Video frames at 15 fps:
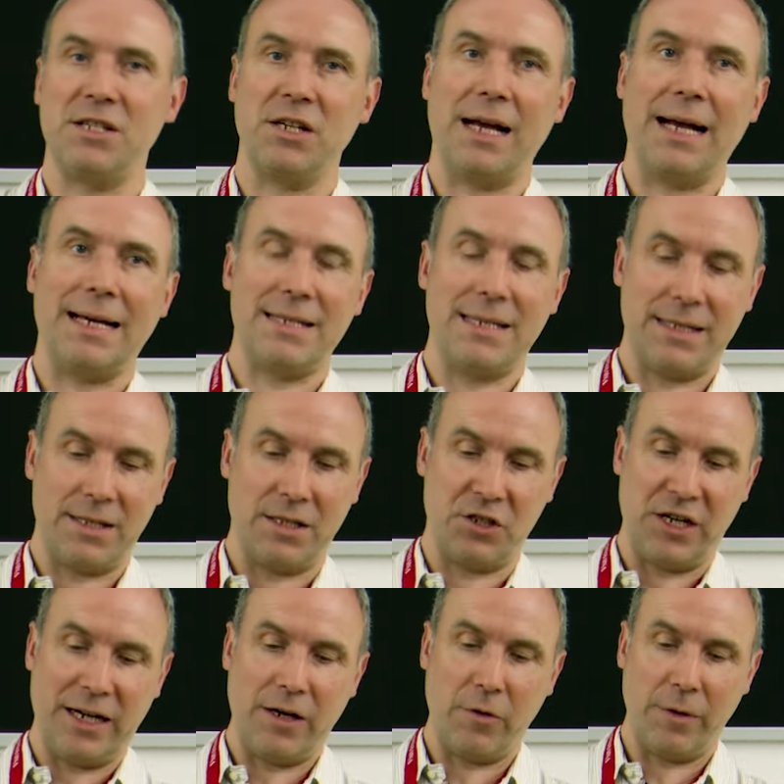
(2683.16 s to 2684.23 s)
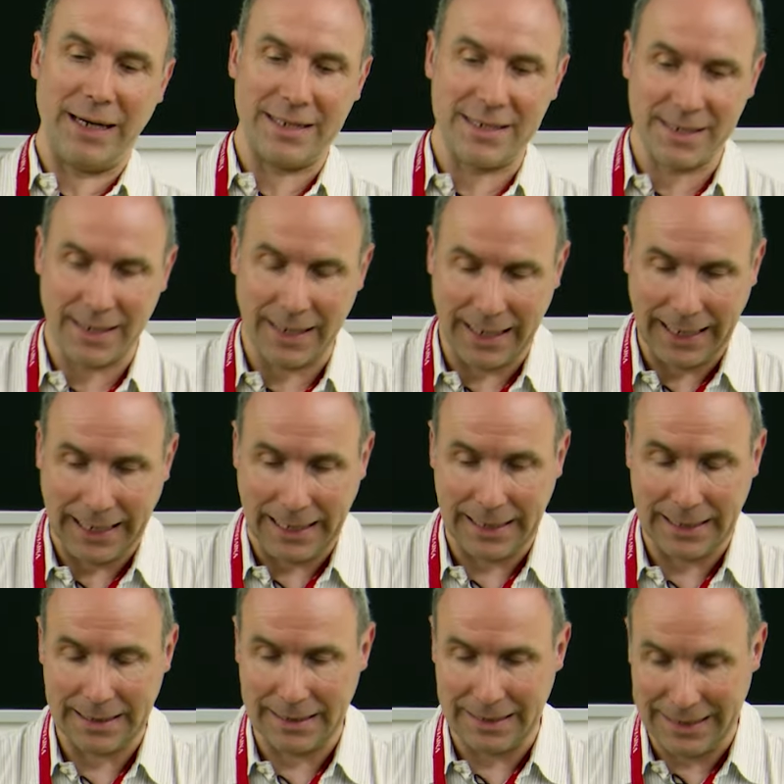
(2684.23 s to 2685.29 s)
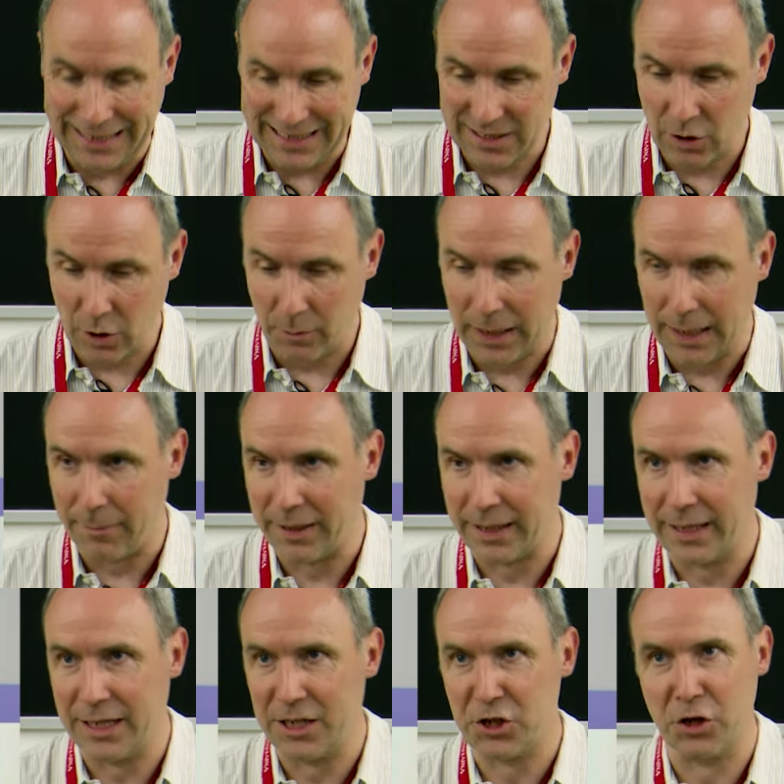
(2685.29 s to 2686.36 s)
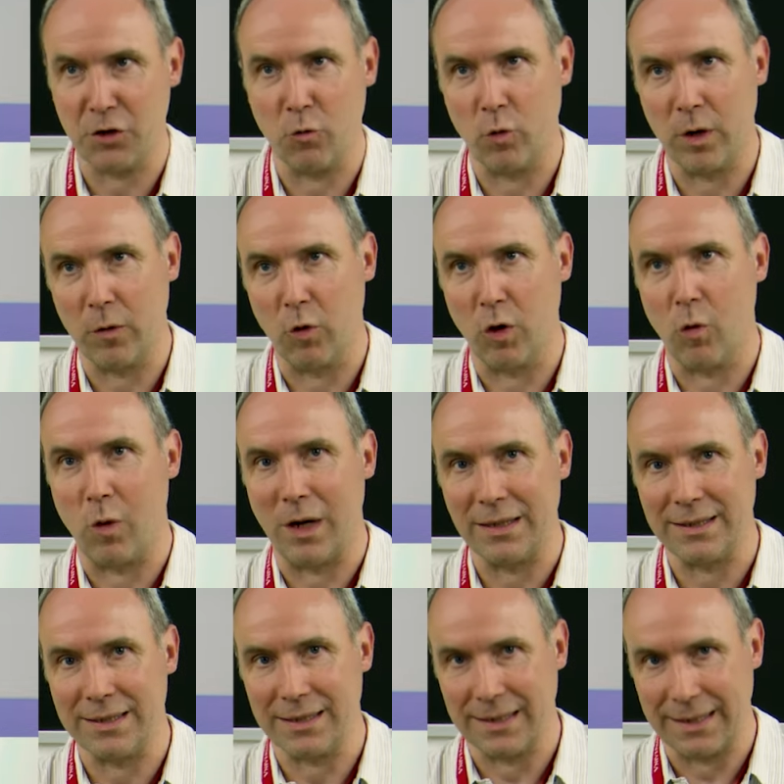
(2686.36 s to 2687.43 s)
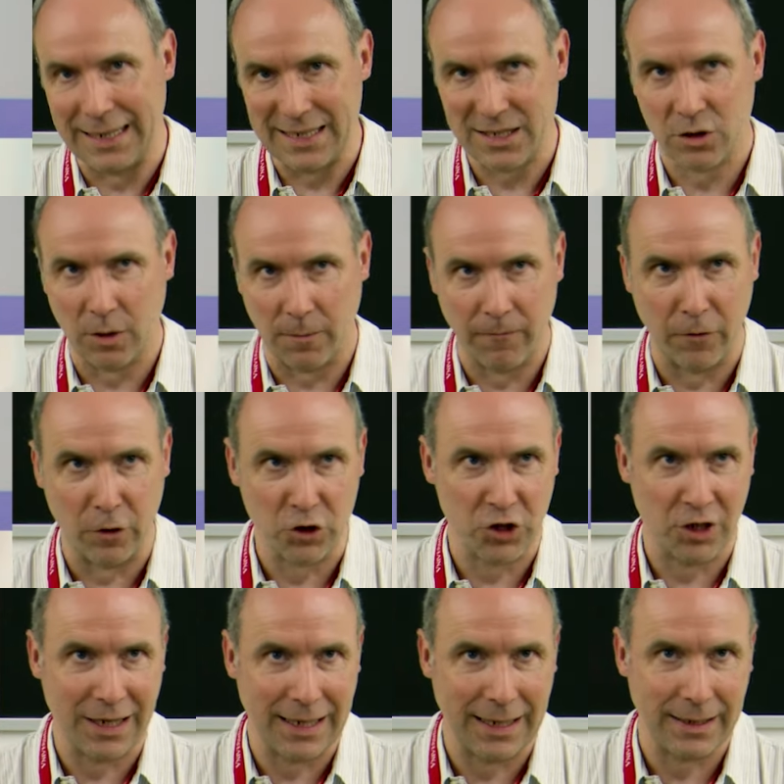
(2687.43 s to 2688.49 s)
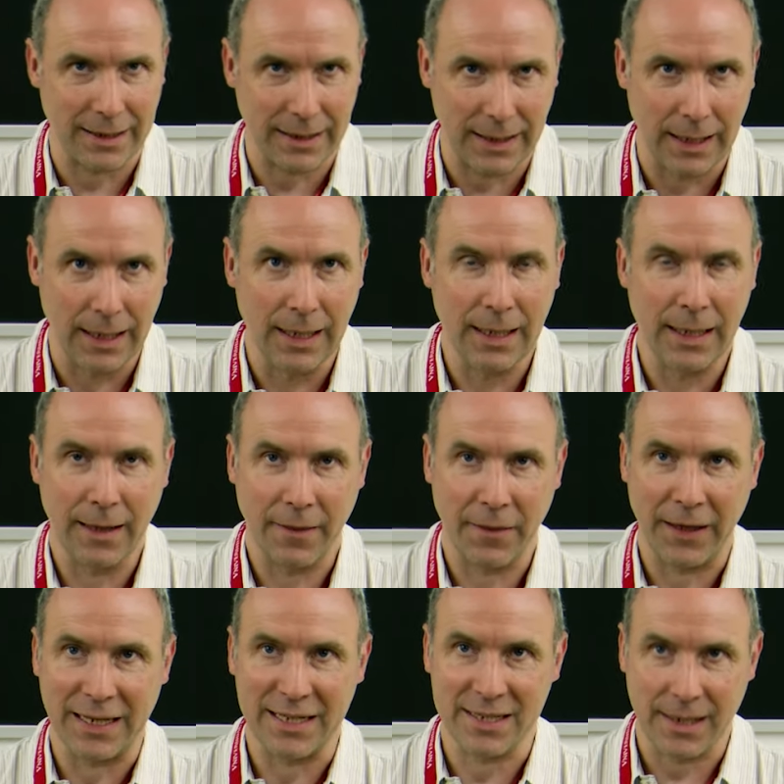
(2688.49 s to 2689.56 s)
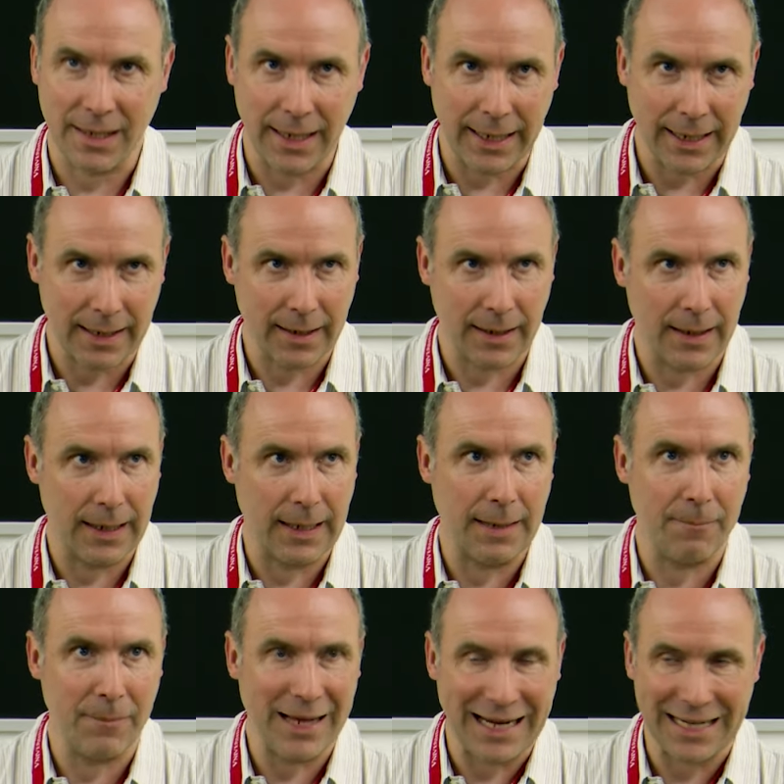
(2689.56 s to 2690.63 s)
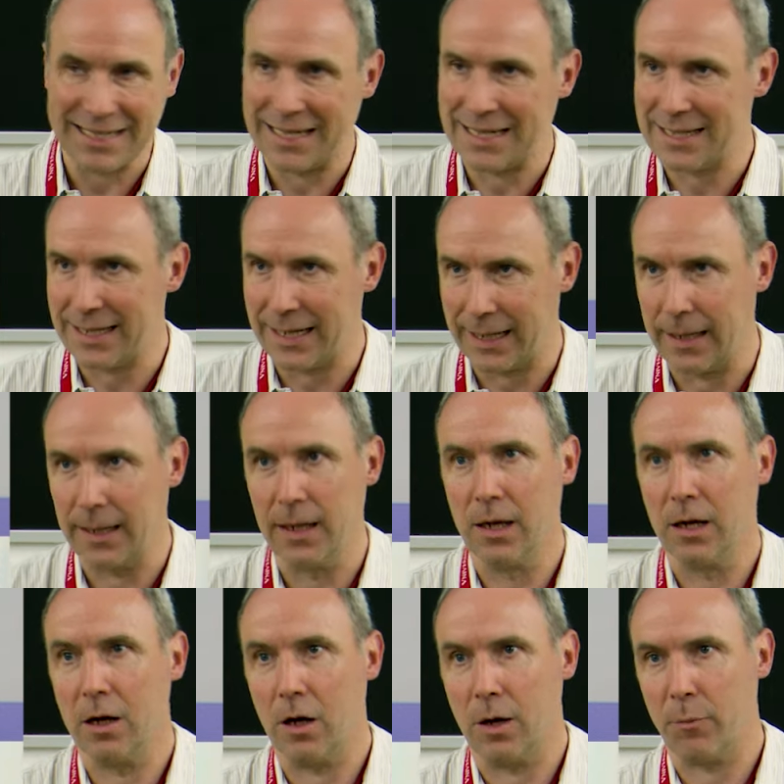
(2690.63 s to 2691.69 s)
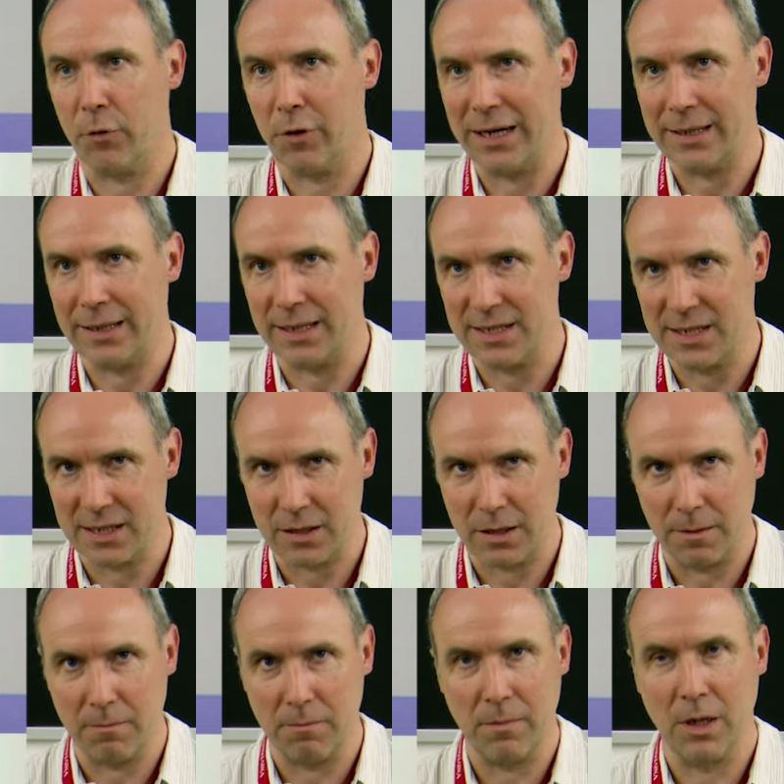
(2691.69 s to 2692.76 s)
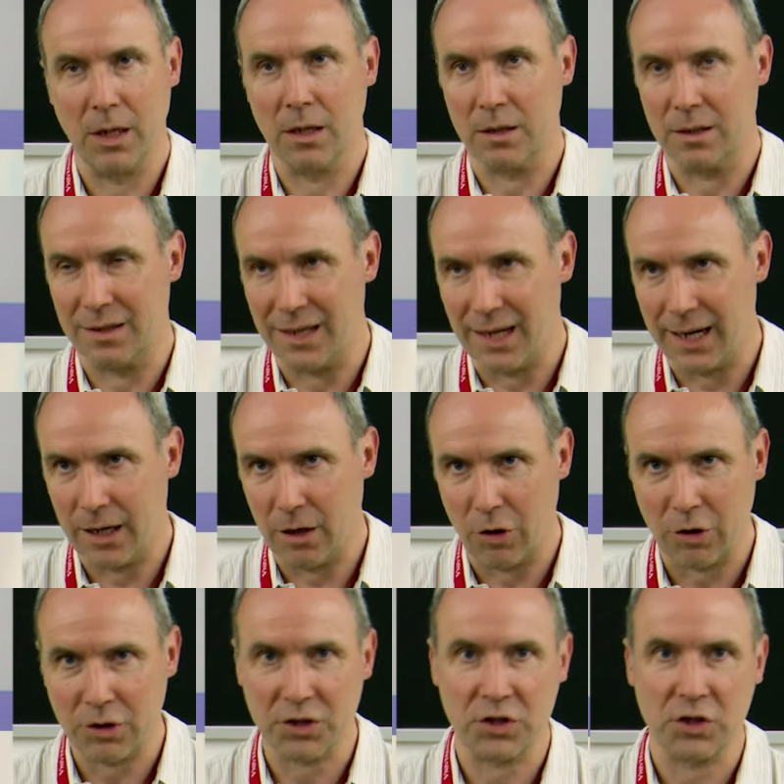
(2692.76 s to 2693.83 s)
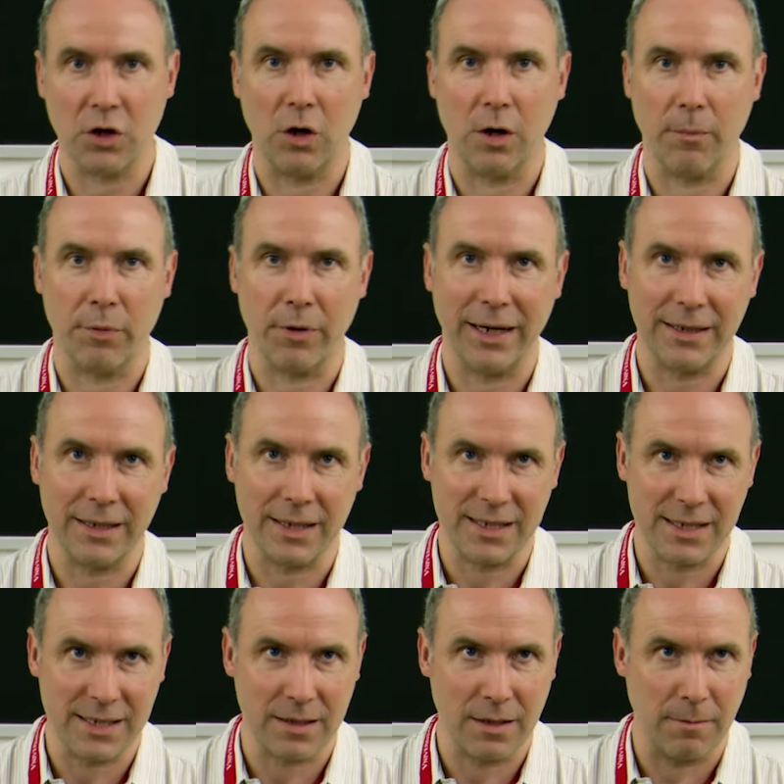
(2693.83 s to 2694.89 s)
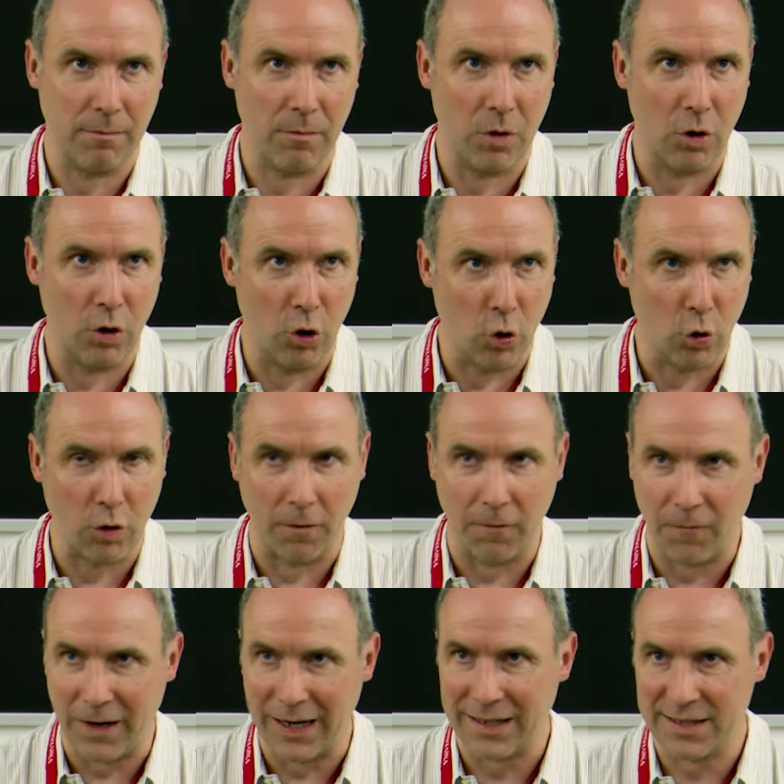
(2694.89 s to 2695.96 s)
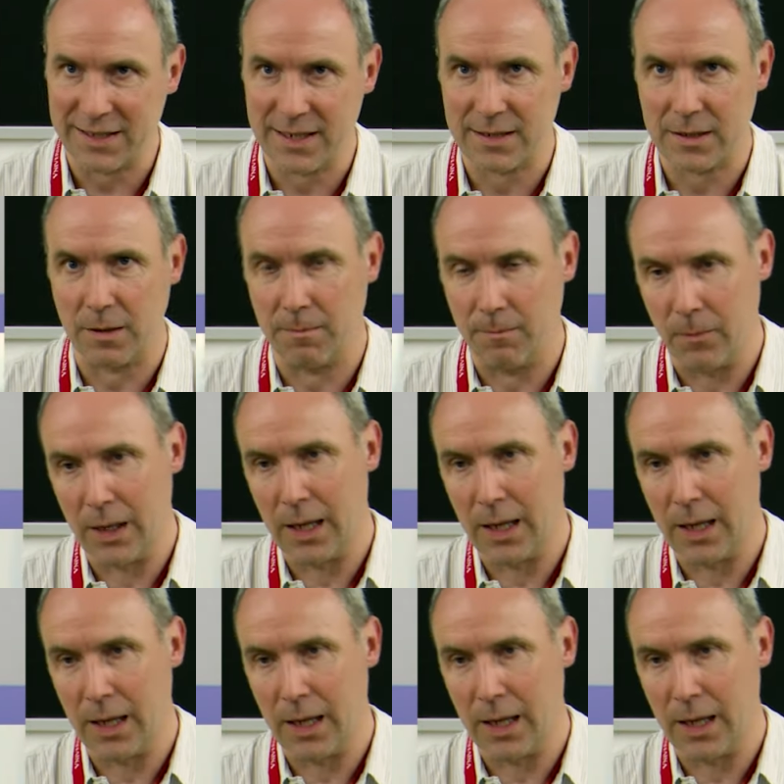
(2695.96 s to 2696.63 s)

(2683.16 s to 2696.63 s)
as it generates a desktop application, we will want desktop functionality, things like accessing operating system dialogues, operating system local file system,